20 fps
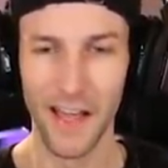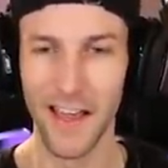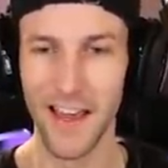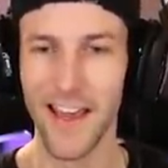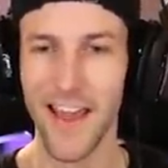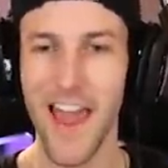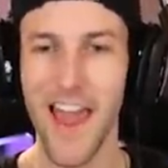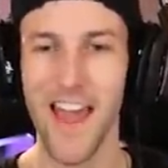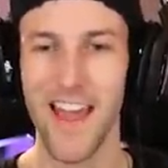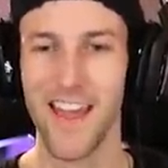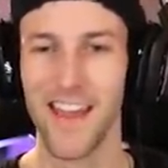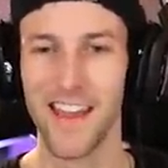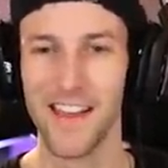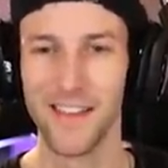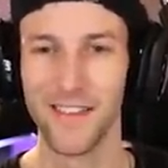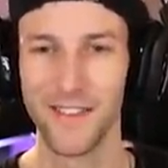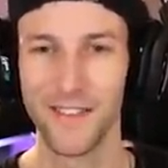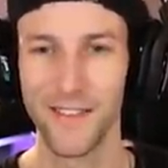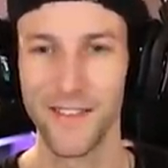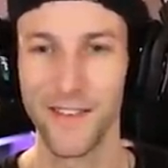He,
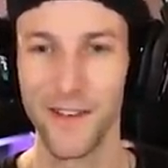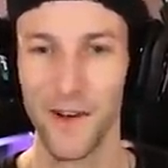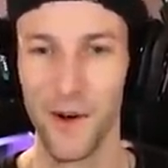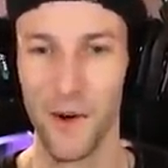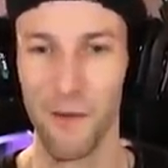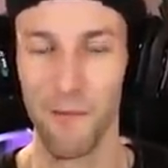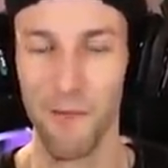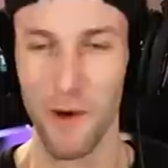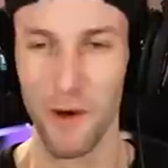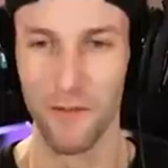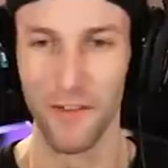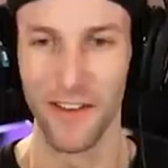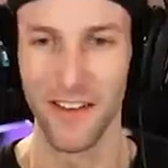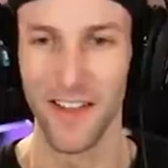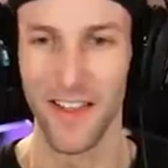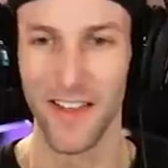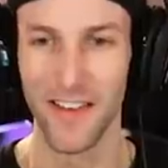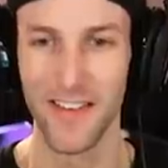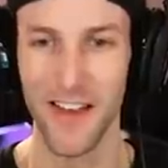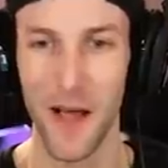he's still
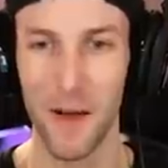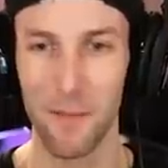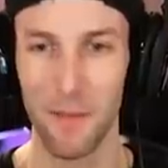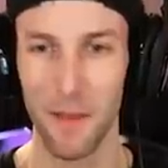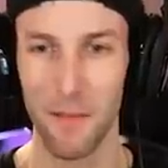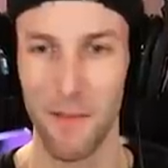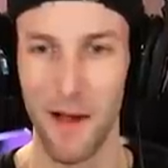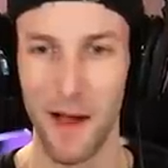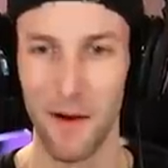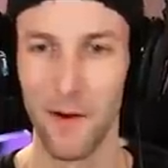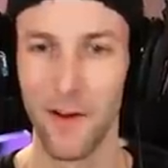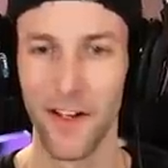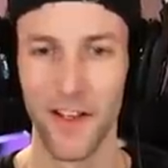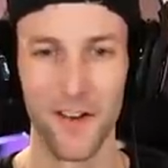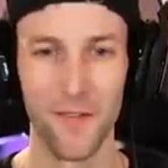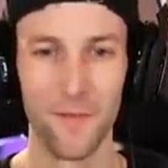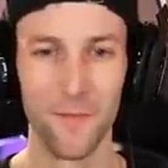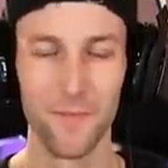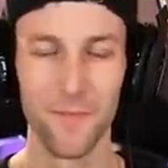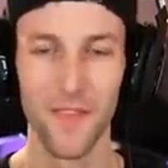moving to the top of the
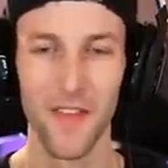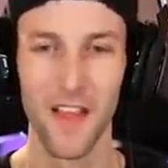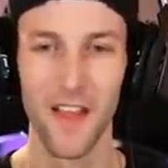mountain.